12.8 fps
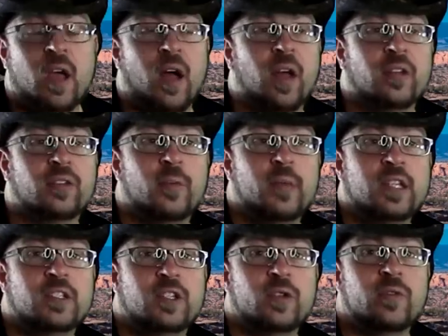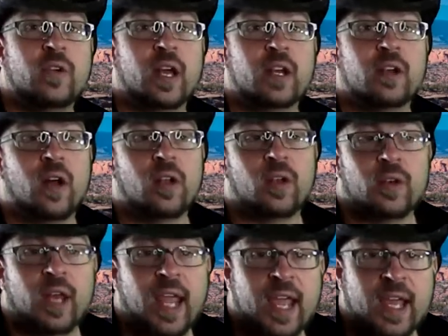Also means that you've got it all
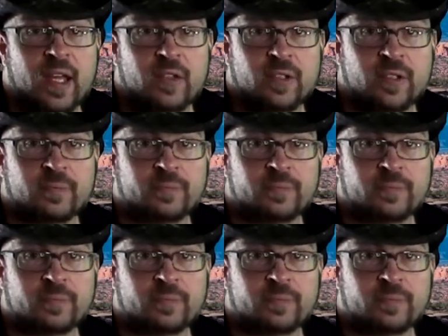on hand.